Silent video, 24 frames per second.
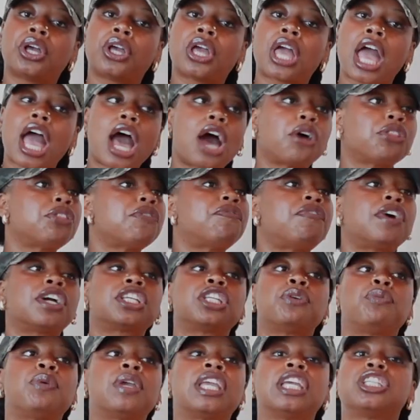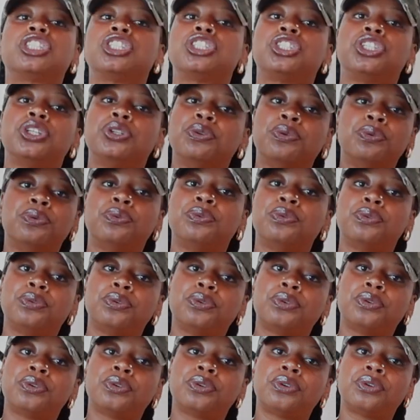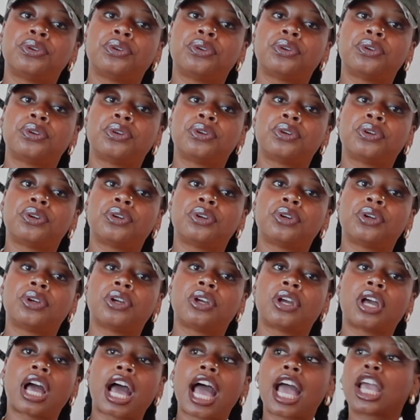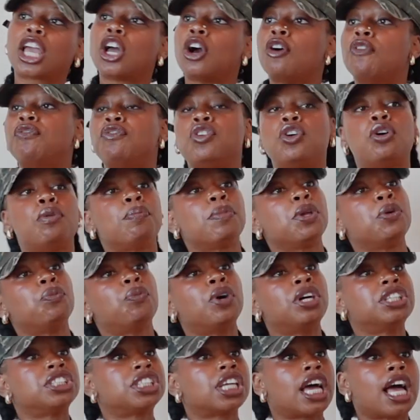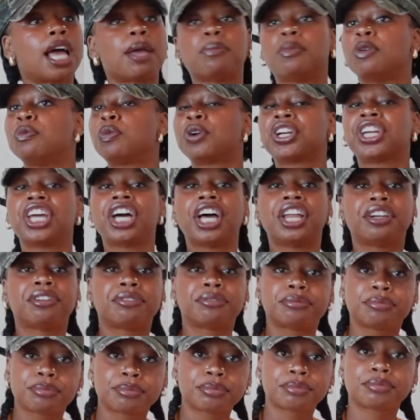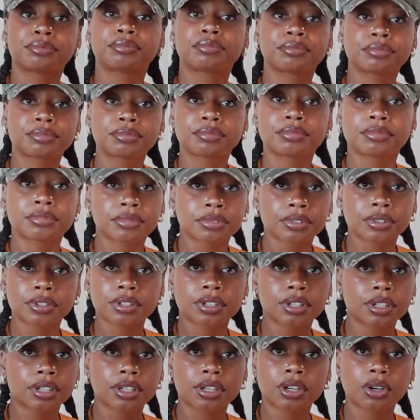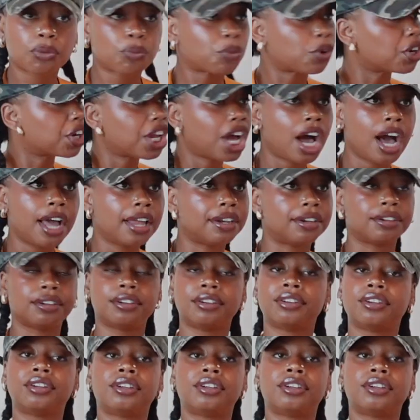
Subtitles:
How the fuck did we get to two? I go, fool me one time, we're done. We're done.